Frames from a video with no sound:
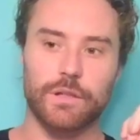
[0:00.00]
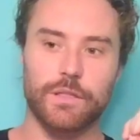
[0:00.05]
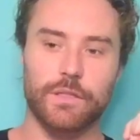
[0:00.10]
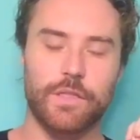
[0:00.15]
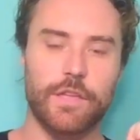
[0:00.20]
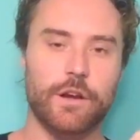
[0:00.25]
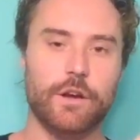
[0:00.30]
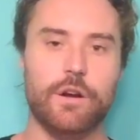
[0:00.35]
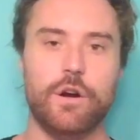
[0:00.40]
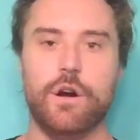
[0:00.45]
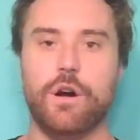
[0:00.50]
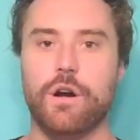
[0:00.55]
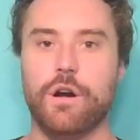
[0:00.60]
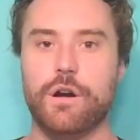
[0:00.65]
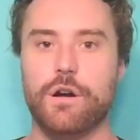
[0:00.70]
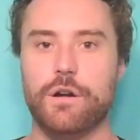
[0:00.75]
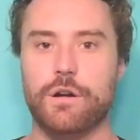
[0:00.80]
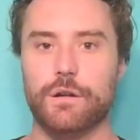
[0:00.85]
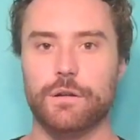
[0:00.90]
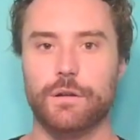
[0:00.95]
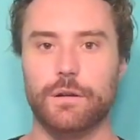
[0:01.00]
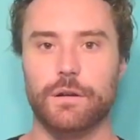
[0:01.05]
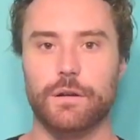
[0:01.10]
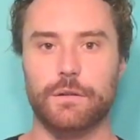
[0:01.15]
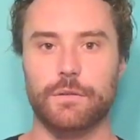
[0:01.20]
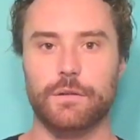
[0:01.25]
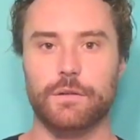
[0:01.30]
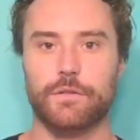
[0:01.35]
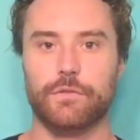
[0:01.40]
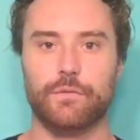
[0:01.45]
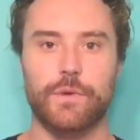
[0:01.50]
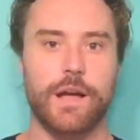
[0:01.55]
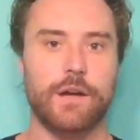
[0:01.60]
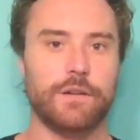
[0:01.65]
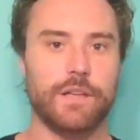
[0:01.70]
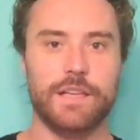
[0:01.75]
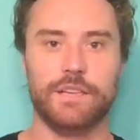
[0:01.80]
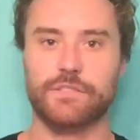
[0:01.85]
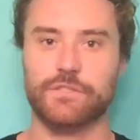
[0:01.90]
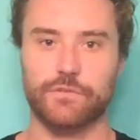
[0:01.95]
there are,
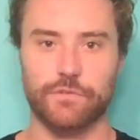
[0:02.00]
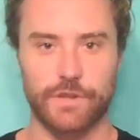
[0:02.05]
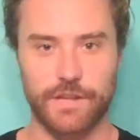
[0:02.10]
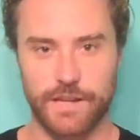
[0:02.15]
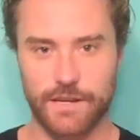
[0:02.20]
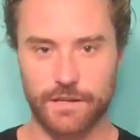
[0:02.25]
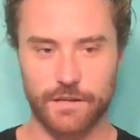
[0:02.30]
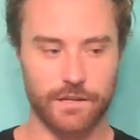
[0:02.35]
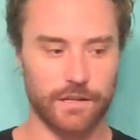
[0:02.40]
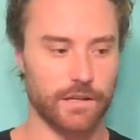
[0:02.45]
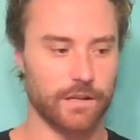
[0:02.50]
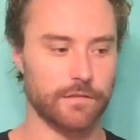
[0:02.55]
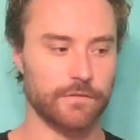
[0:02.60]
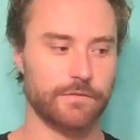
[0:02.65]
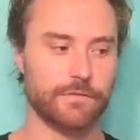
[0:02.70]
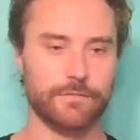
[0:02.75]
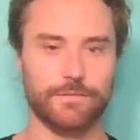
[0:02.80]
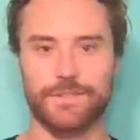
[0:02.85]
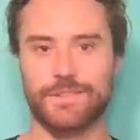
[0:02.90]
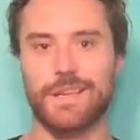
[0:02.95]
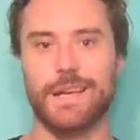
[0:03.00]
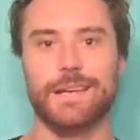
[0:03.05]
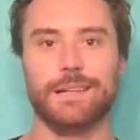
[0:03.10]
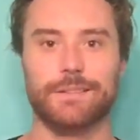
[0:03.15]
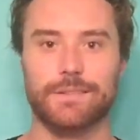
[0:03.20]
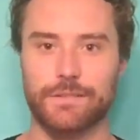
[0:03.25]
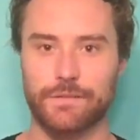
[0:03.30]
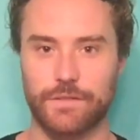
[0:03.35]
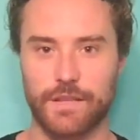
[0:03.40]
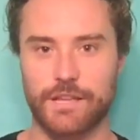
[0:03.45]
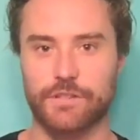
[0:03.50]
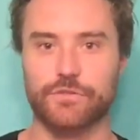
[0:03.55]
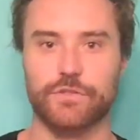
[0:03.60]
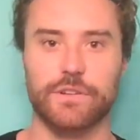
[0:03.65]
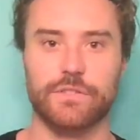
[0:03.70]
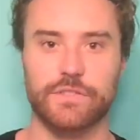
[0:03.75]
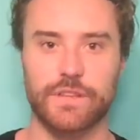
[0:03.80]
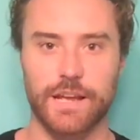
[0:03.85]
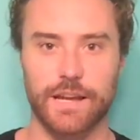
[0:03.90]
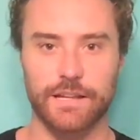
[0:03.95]
throughout history of science, the history
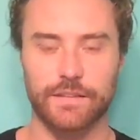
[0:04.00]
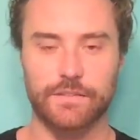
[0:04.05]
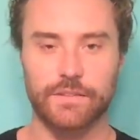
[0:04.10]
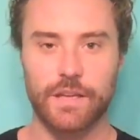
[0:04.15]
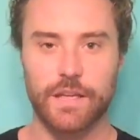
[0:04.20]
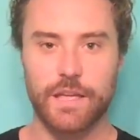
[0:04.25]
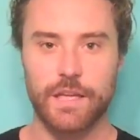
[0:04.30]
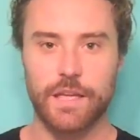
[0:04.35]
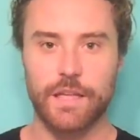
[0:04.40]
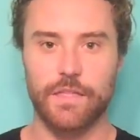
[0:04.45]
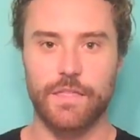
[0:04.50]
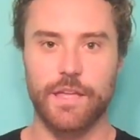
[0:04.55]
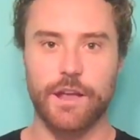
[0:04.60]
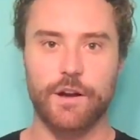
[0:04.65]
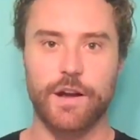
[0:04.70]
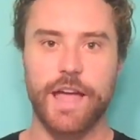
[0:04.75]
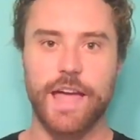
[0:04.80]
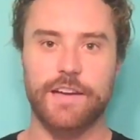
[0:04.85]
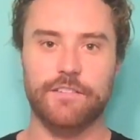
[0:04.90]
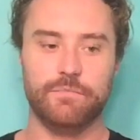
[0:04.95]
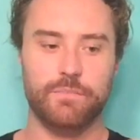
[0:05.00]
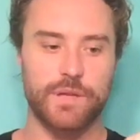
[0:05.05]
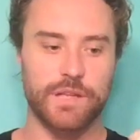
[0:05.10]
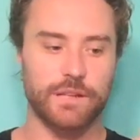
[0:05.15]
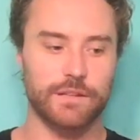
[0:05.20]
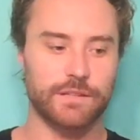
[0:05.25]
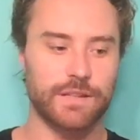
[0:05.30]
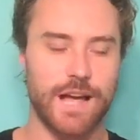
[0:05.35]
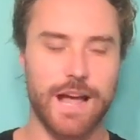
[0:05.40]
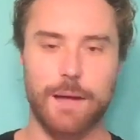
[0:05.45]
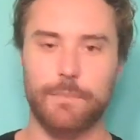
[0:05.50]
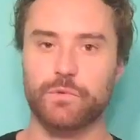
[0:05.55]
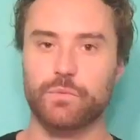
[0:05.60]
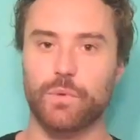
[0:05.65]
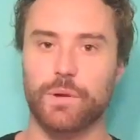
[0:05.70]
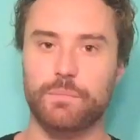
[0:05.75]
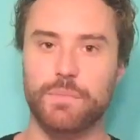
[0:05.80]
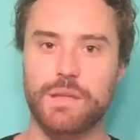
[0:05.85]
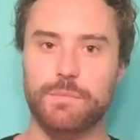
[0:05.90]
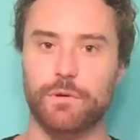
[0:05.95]
of science, there have been times
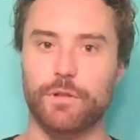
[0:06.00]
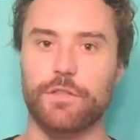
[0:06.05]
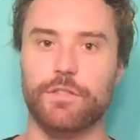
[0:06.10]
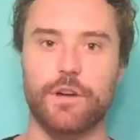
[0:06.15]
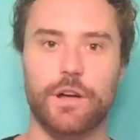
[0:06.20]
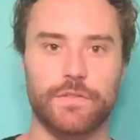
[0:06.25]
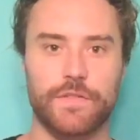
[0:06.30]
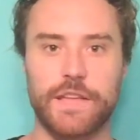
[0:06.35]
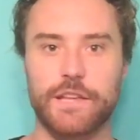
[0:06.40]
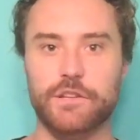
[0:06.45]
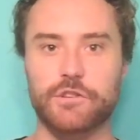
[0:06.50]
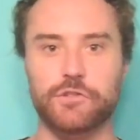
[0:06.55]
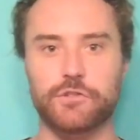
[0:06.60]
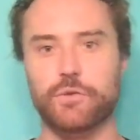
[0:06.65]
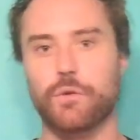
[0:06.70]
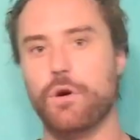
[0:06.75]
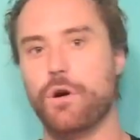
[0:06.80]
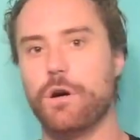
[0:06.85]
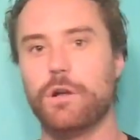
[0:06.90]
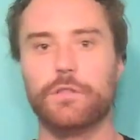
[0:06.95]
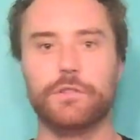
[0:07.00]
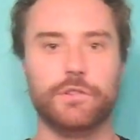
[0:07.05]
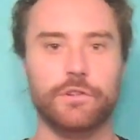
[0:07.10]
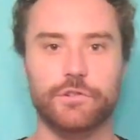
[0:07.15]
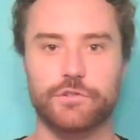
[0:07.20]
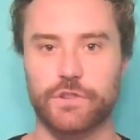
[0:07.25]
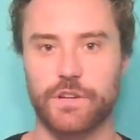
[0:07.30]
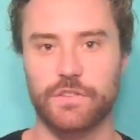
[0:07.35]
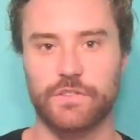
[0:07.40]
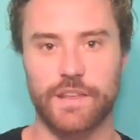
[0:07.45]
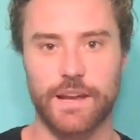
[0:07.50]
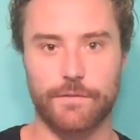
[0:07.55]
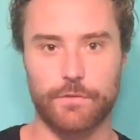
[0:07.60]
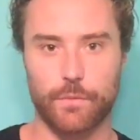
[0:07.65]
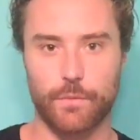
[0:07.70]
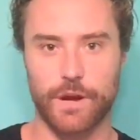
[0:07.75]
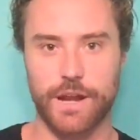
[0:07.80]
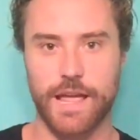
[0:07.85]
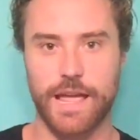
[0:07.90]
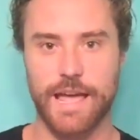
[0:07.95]
when people thought they knew all the nutrients that
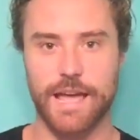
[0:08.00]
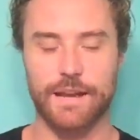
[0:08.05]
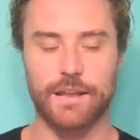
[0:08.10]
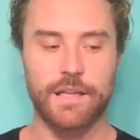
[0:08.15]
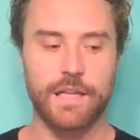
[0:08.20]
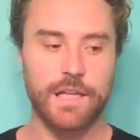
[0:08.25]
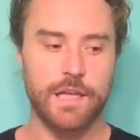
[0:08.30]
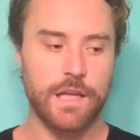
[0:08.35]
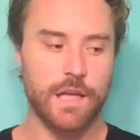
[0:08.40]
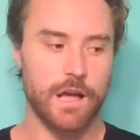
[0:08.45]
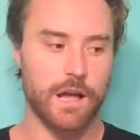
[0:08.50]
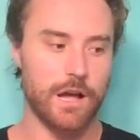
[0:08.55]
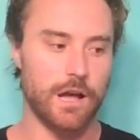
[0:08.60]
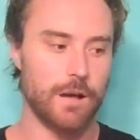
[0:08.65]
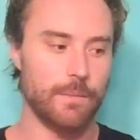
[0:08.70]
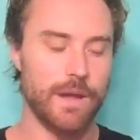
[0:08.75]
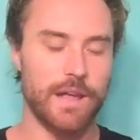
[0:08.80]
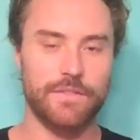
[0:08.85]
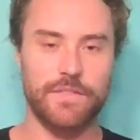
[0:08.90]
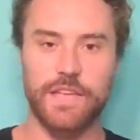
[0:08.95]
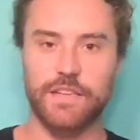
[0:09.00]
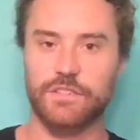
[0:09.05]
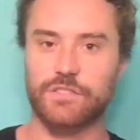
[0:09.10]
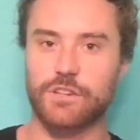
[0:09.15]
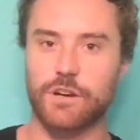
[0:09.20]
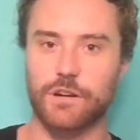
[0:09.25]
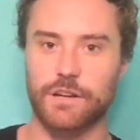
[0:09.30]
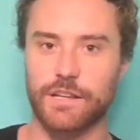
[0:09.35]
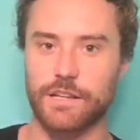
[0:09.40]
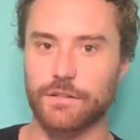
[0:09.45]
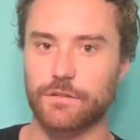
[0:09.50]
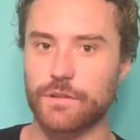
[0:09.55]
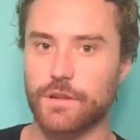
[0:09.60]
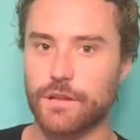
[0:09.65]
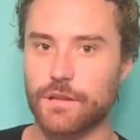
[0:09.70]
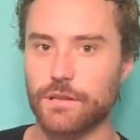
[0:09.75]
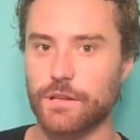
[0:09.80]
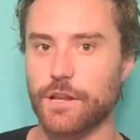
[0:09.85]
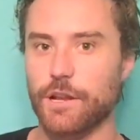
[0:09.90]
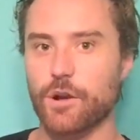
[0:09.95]
everyone had, and they started,
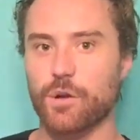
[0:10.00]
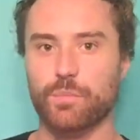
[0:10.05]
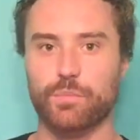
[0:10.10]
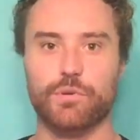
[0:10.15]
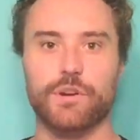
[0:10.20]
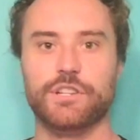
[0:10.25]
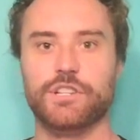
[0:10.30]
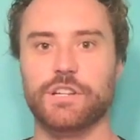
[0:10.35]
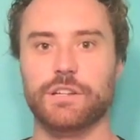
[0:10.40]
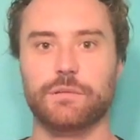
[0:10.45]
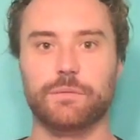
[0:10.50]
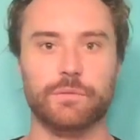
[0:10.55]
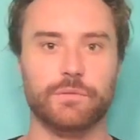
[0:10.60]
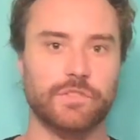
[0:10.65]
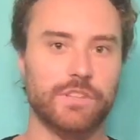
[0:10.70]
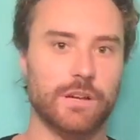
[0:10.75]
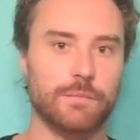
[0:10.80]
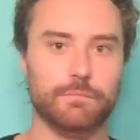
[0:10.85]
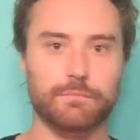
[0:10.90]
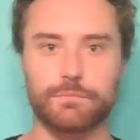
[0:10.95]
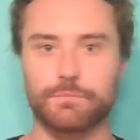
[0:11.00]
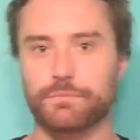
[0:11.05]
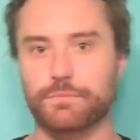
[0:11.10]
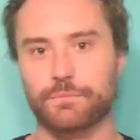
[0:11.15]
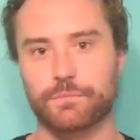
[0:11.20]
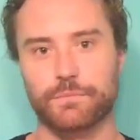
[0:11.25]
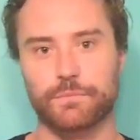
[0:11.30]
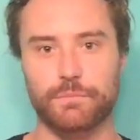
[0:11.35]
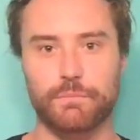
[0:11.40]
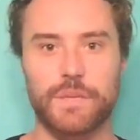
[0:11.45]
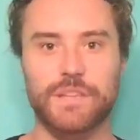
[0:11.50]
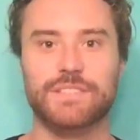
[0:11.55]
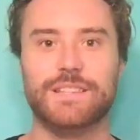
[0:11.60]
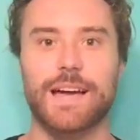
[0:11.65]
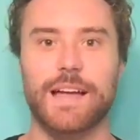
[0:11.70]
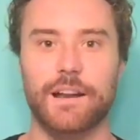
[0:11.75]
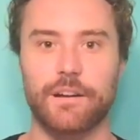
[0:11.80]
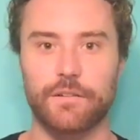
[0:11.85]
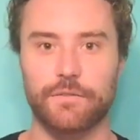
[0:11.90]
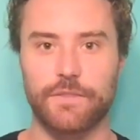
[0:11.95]
preaching some
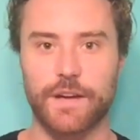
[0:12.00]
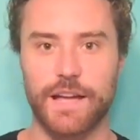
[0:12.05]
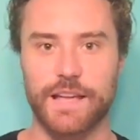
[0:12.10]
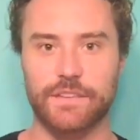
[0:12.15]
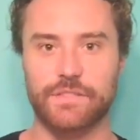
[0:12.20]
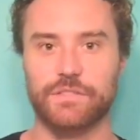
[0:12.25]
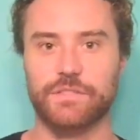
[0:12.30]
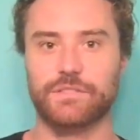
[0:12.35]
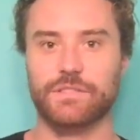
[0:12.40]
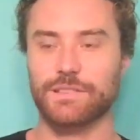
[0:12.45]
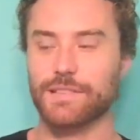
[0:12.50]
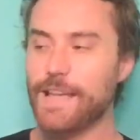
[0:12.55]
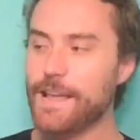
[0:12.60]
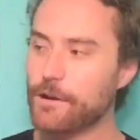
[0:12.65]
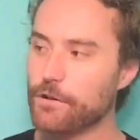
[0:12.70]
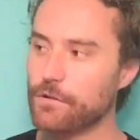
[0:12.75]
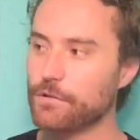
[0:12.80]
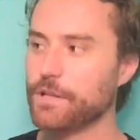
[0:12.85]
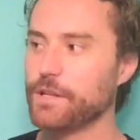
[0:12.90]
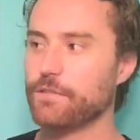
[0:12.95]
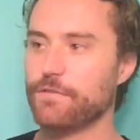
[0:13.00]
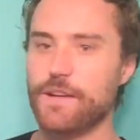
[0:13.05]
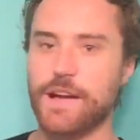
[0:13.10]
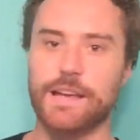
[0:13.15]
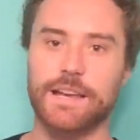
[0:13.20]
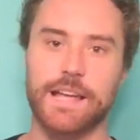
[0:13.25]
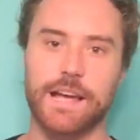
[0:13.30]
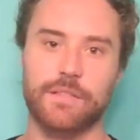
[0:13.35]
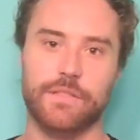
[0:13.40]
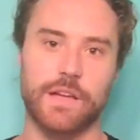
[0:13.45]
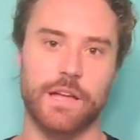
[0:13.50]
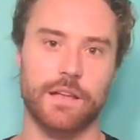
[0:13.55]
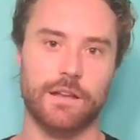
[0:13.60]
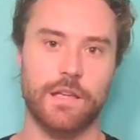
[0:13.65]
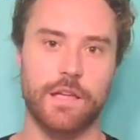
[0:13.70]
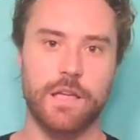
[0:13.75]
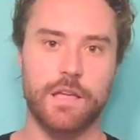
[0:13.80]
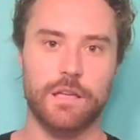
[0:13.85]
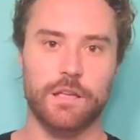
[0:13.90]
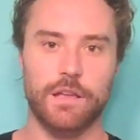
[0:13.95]
misguided advice, later only to find out
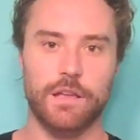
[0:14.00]
that,